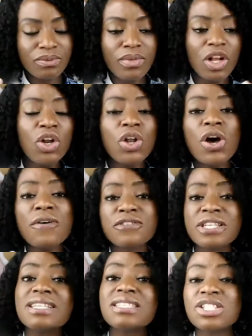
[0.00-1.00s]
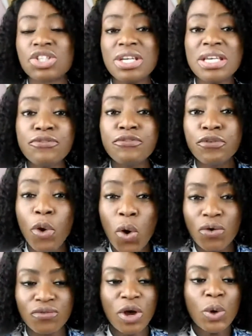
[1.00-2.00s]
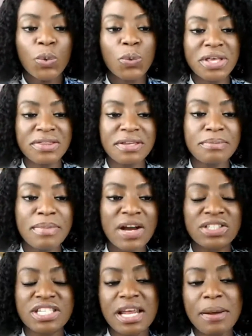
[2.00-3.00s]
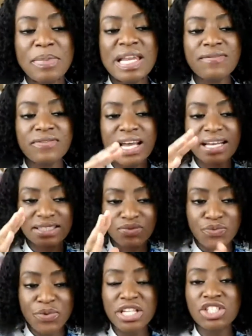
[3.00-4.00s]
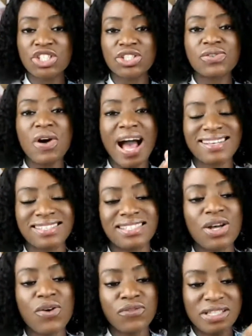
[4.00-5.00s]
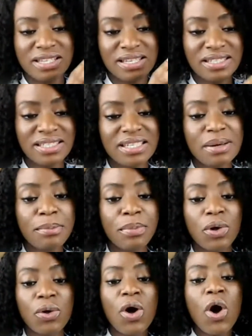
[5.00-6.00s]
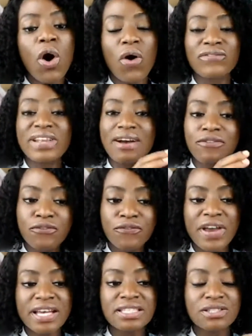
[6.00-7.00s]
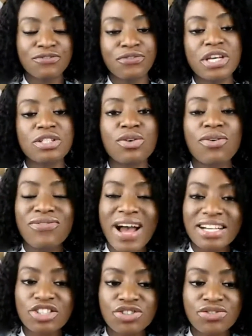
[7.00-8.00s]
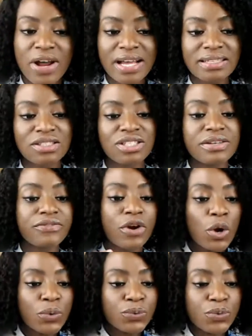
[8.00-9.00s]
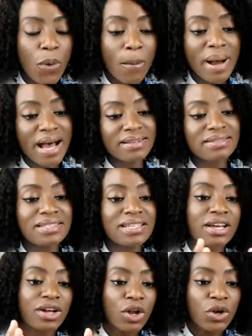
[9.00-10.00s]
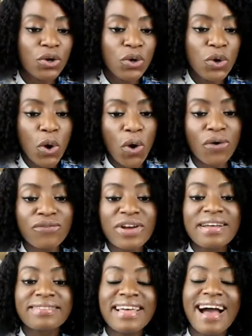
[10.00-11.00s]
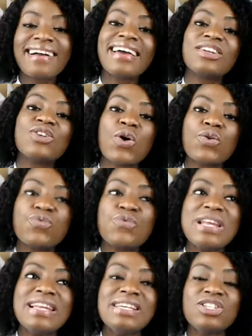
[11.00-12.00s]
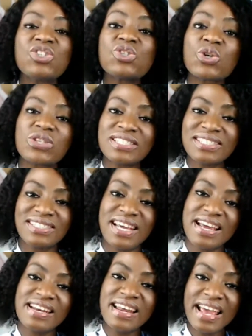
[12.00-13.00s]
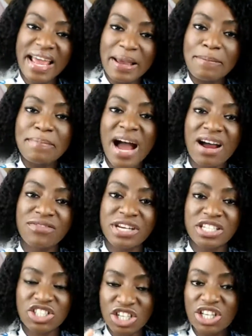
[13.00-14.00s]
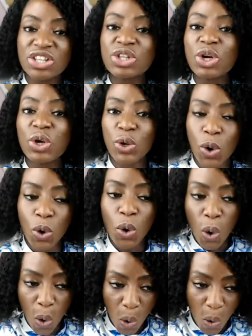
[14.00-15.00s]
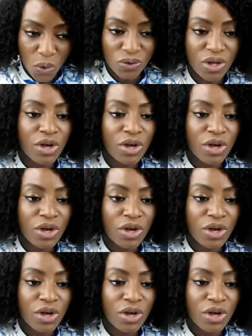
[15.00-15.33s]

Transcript: Love tends to evolve within marriage, and I believe that Rachel herself is a symbol of that first phase of attractive romantic love that cannot really sustain a marriage in the long haul.